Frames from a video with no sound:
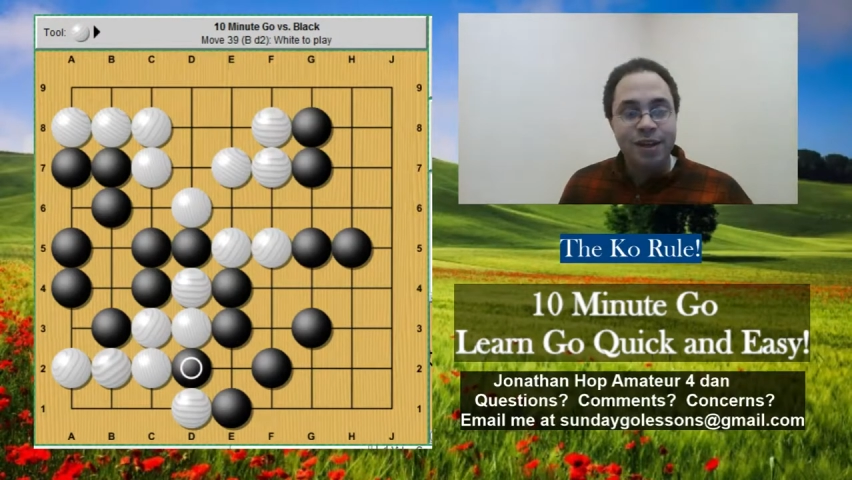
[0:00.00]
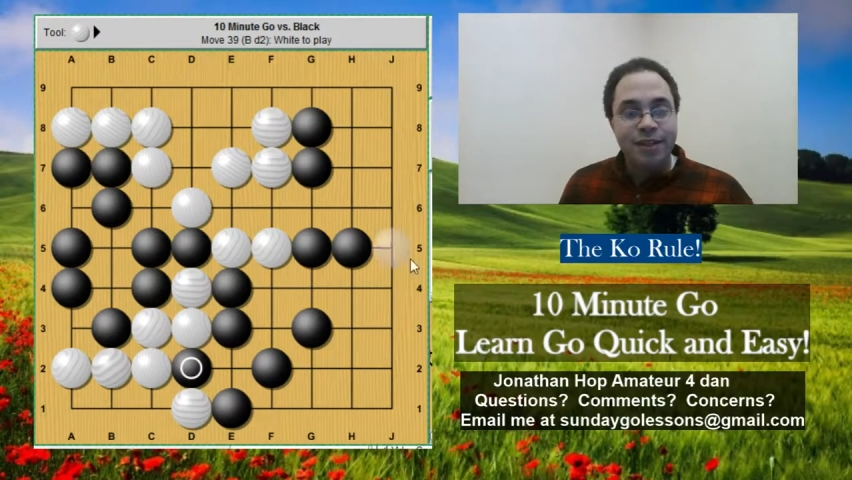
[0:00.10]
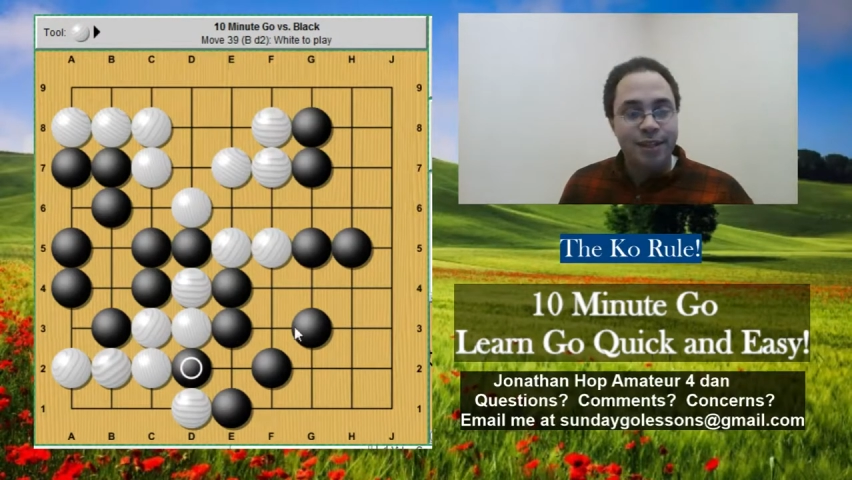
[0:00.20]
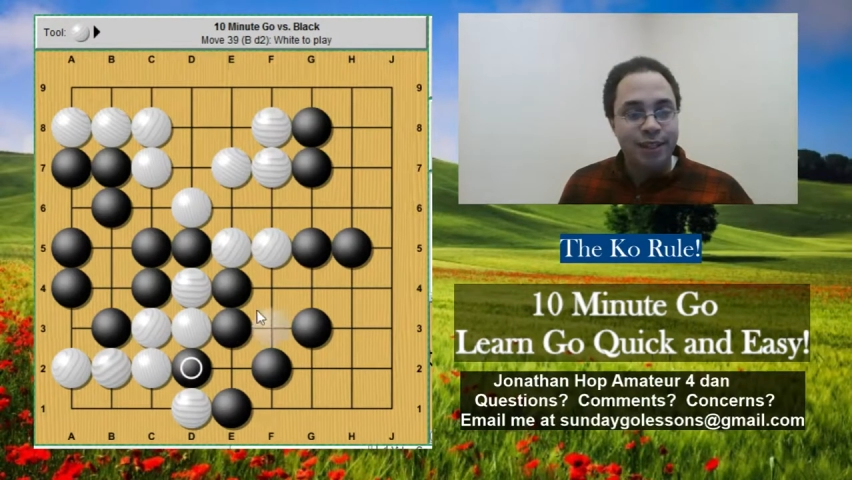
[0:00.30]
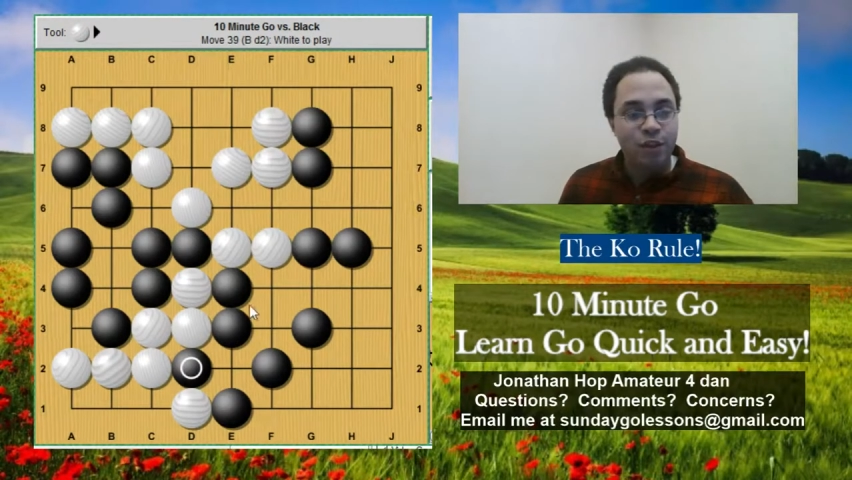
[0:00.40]

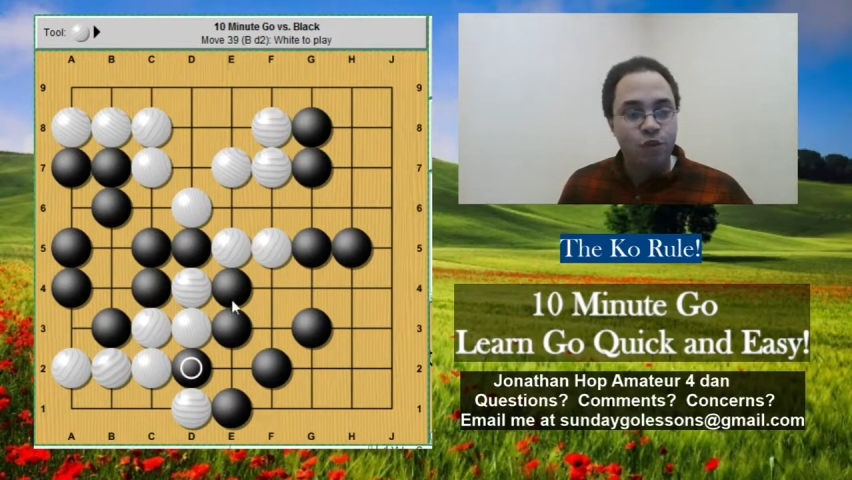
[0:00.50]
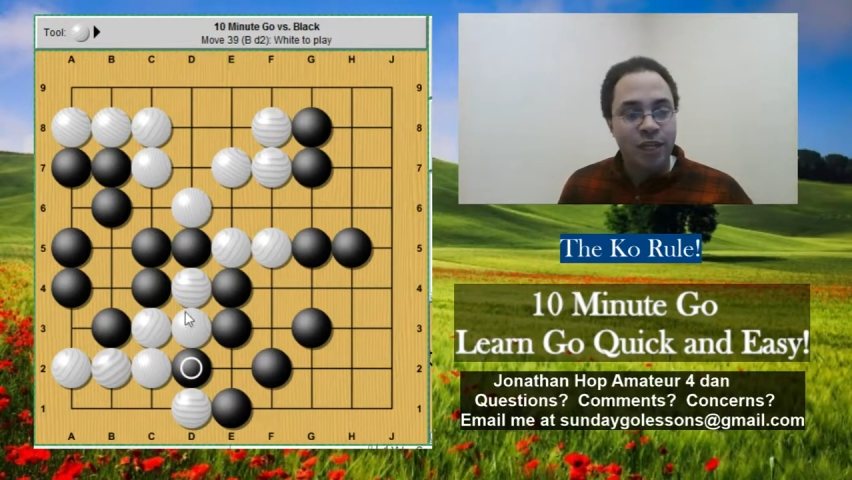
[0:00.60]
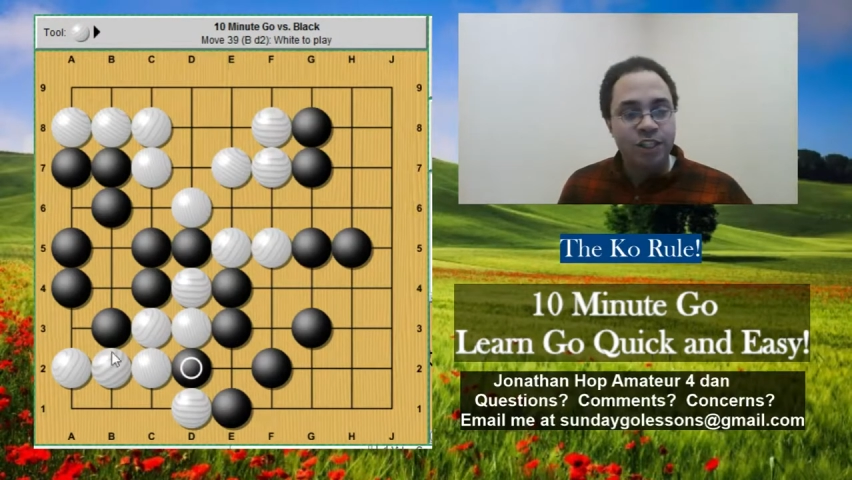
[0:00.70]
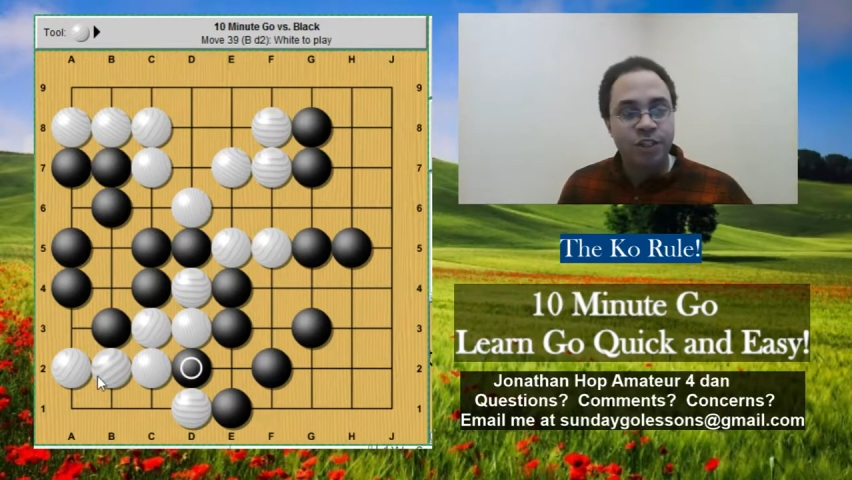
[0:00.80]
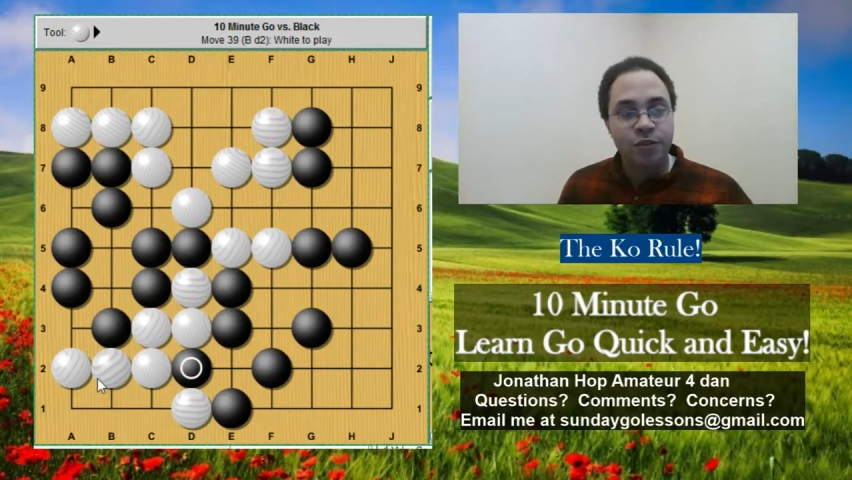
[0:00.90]
then these white
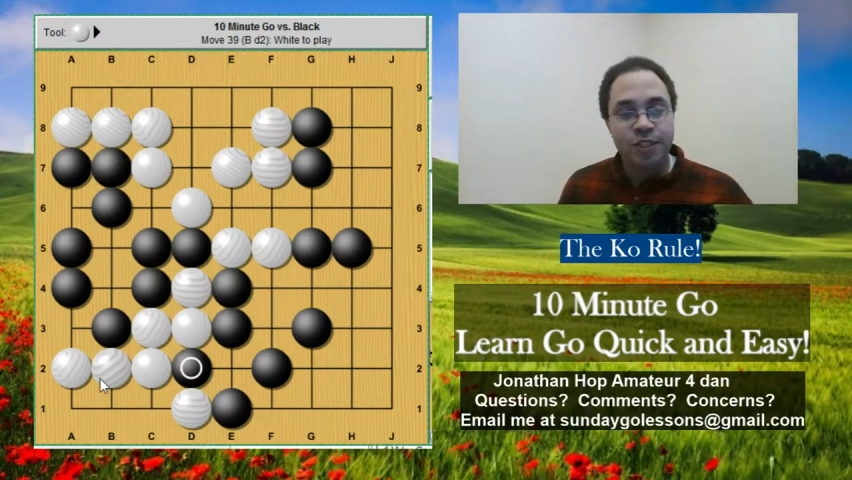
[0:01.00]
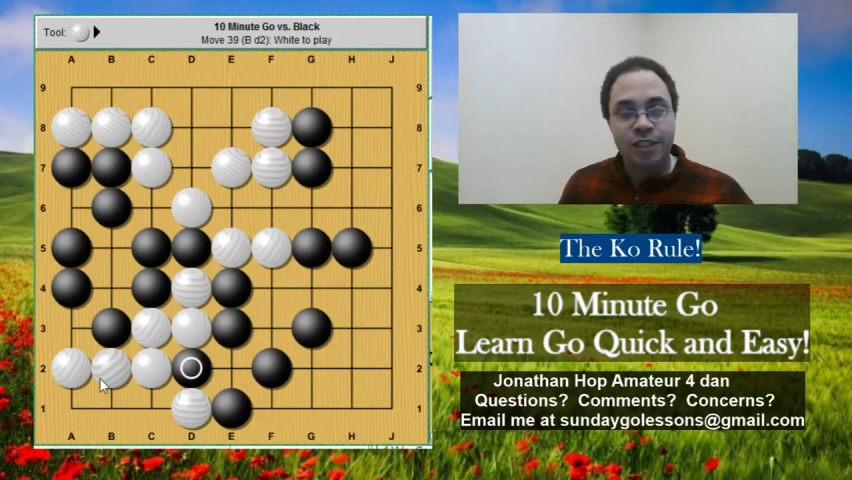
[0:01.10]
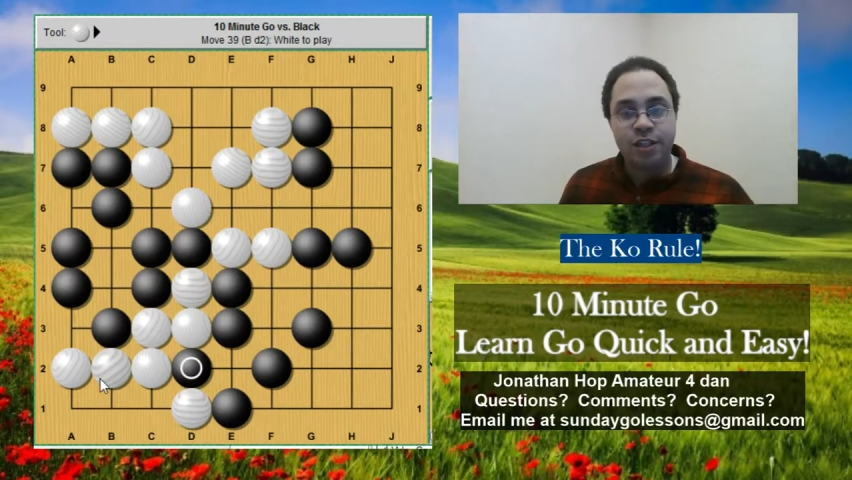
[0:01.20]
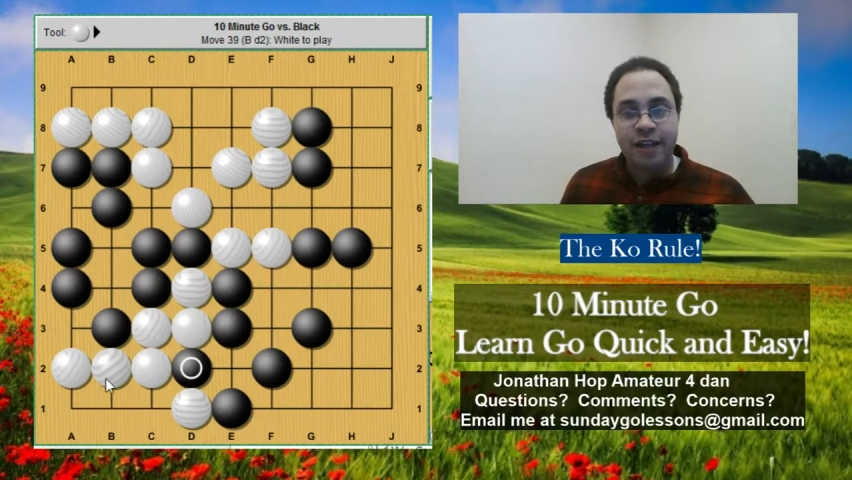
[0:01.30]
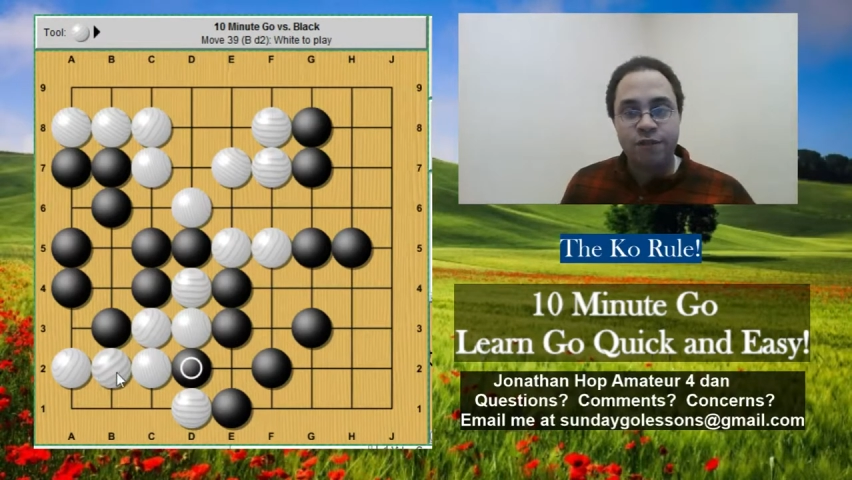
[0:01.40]
stones in
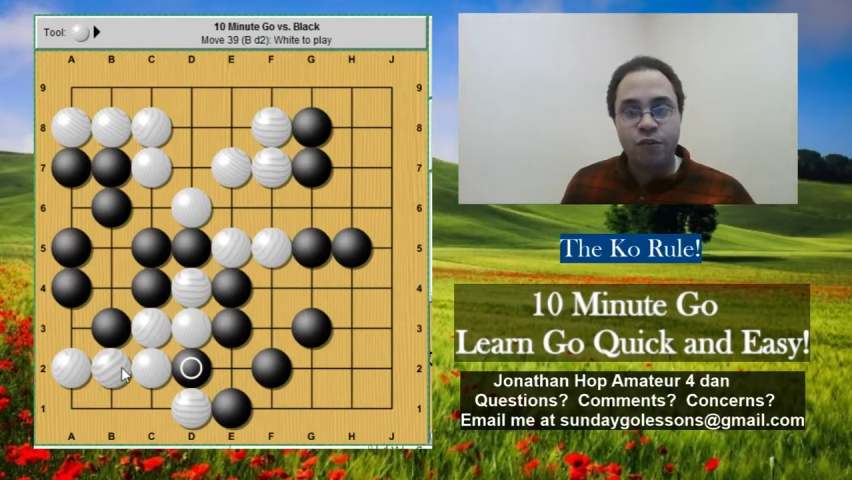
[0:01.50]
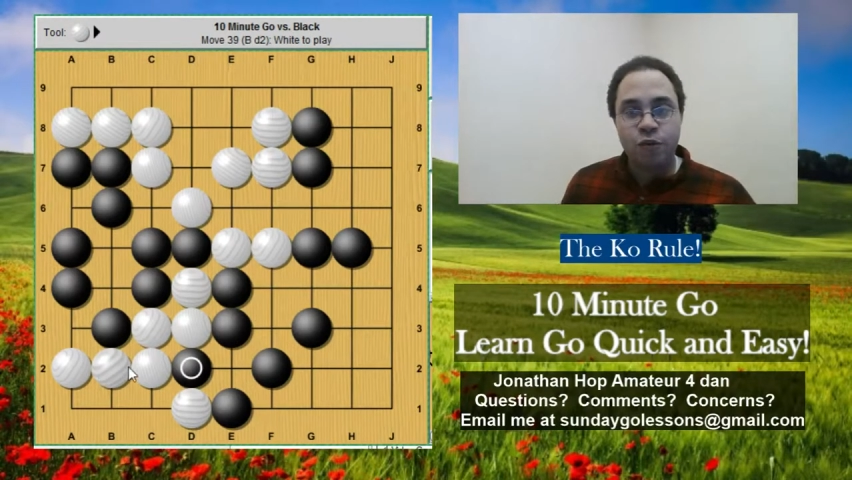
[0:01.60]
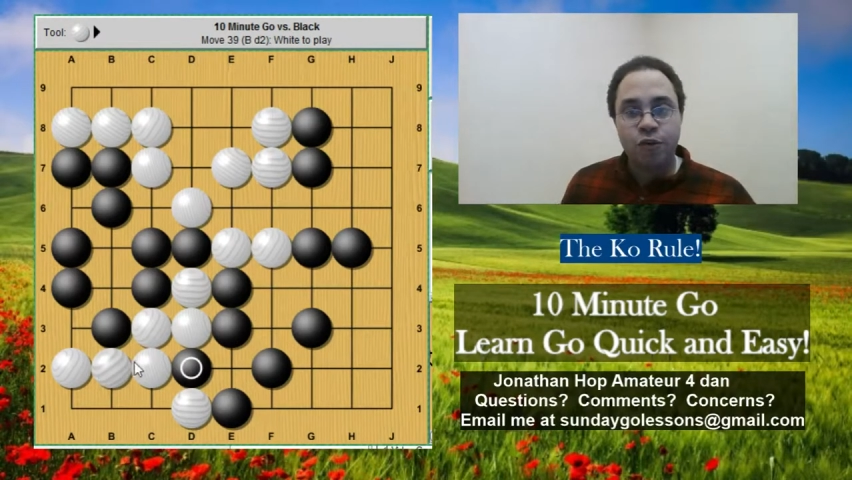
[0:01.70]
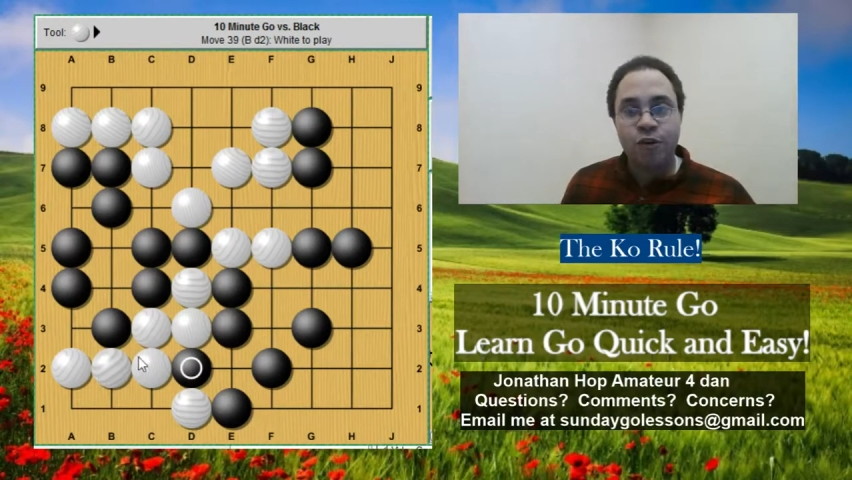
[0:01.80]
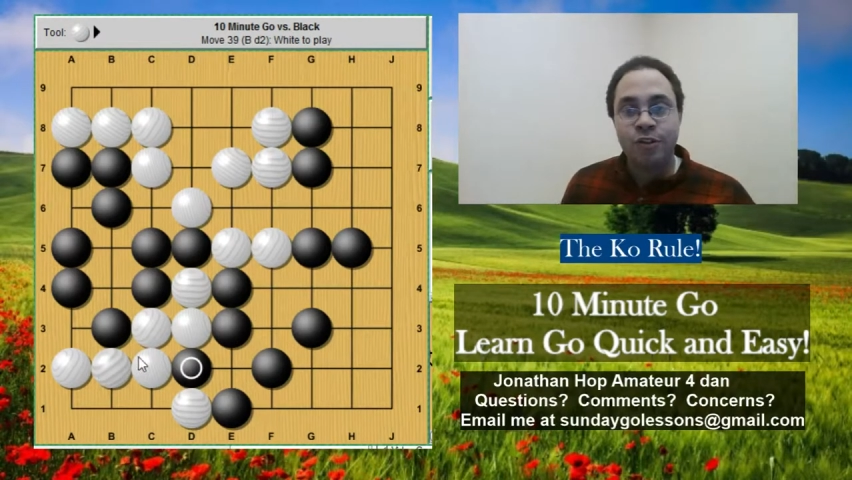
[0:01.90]
the left
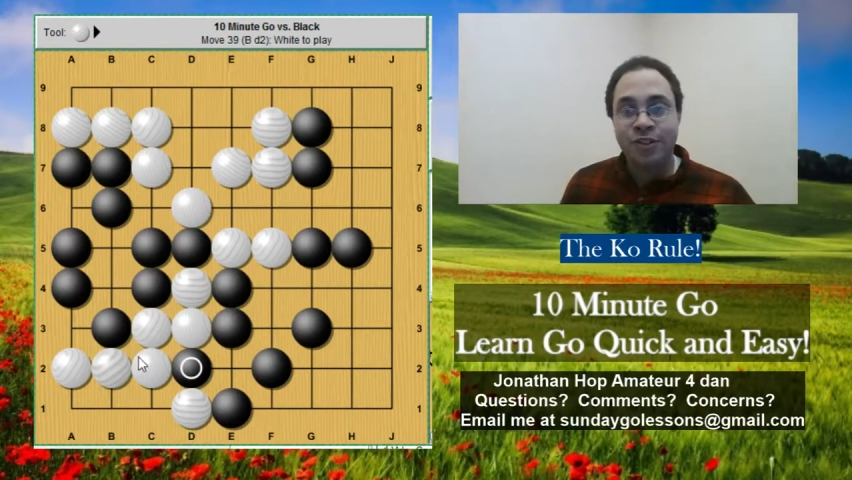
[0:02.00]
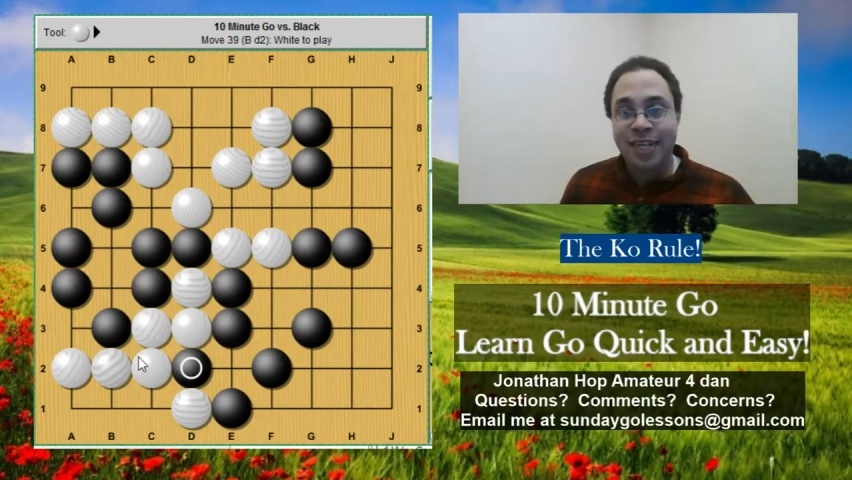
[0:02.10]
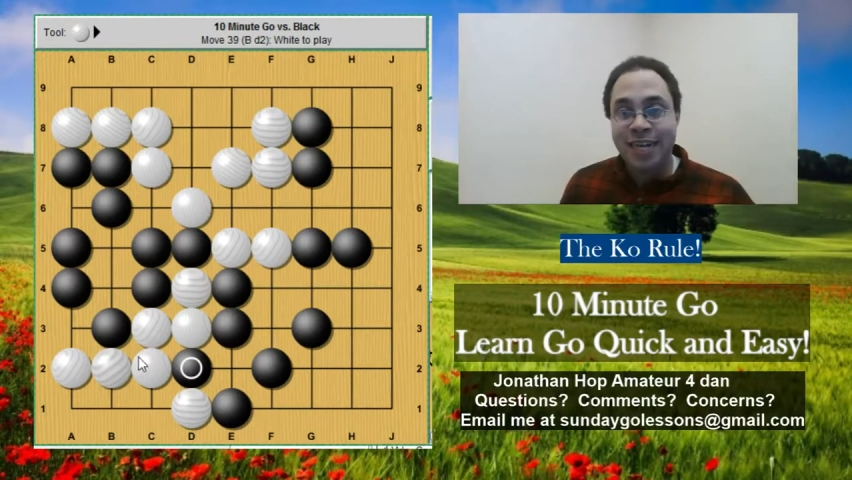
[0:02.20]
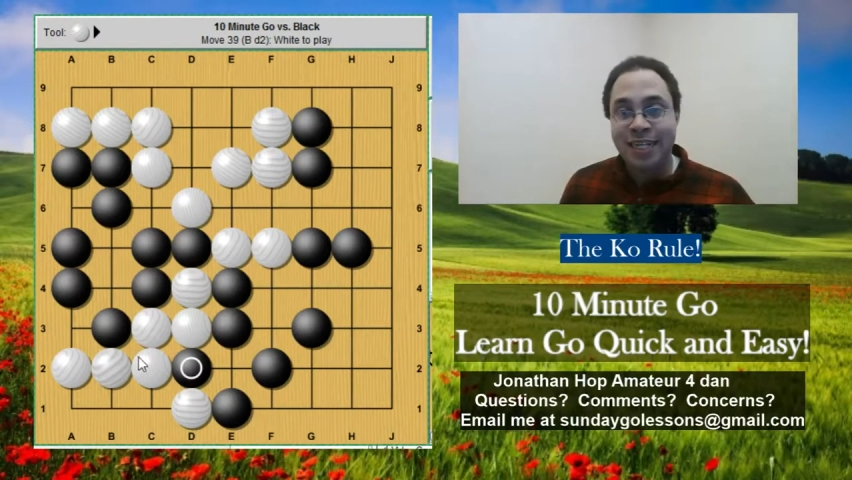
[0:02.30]
corner are dead